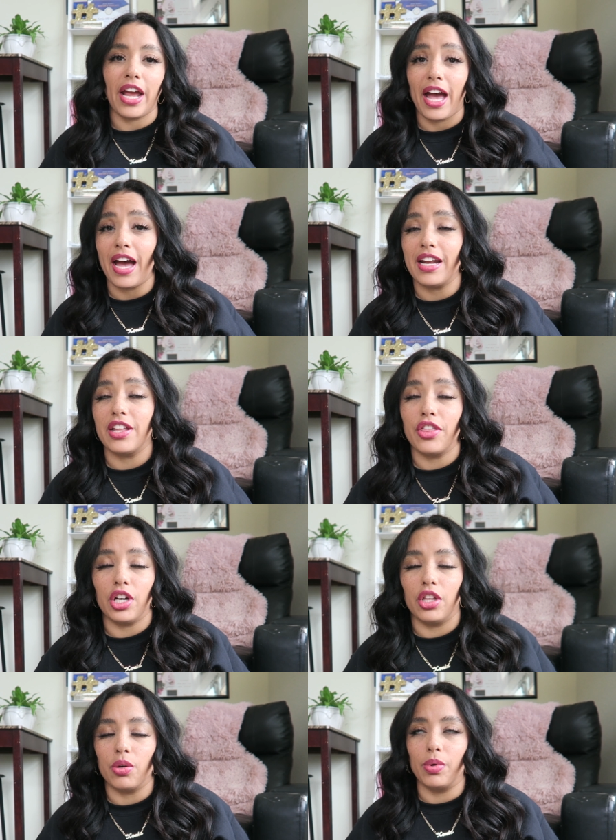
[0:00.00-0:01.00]
I had
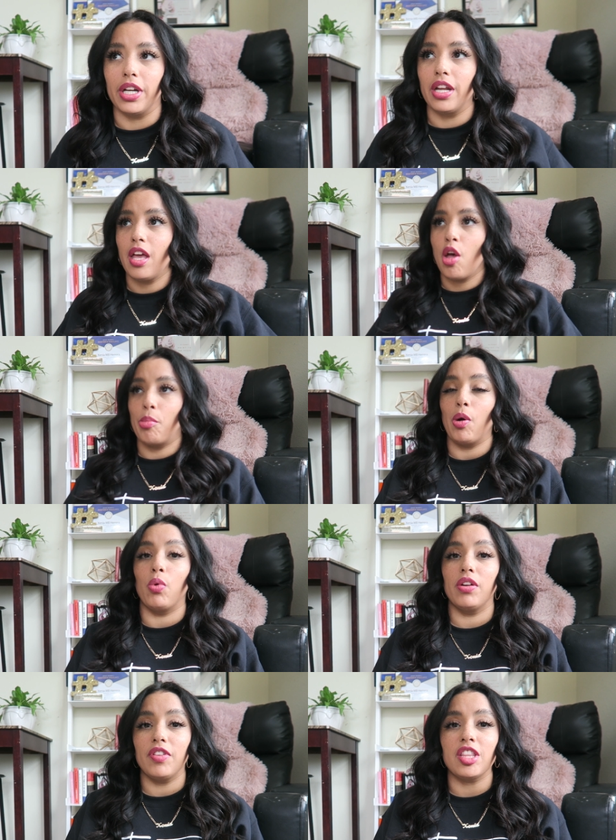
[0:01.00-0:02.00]
the other one. But
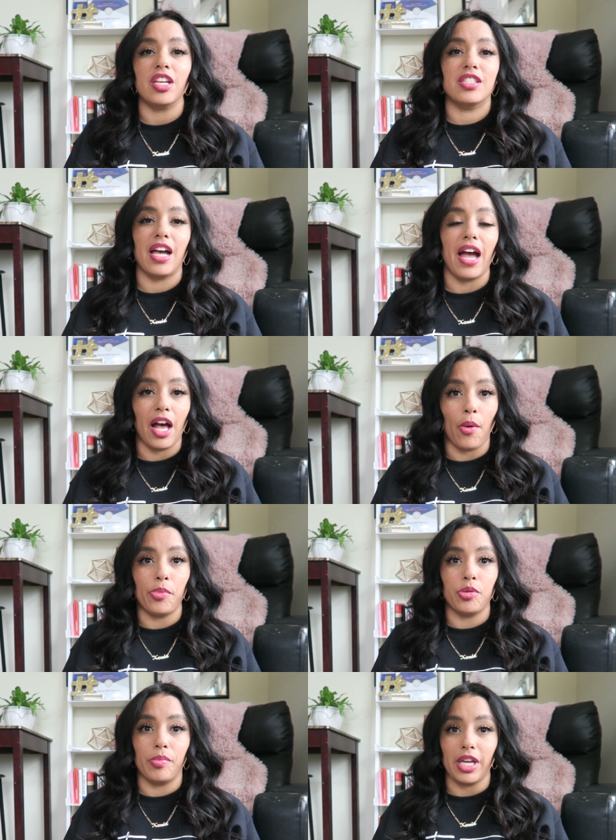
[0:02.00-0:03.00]
one of the things that
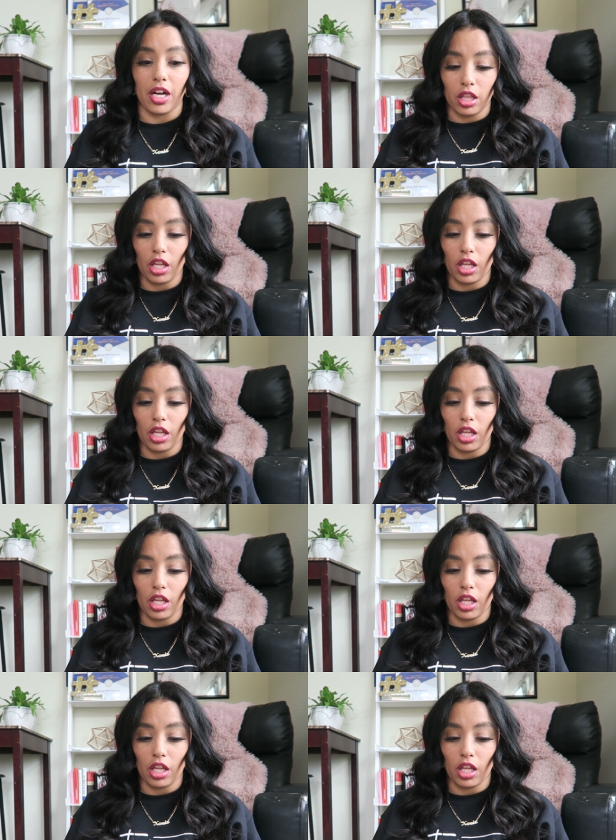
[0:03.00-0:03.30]
helped me a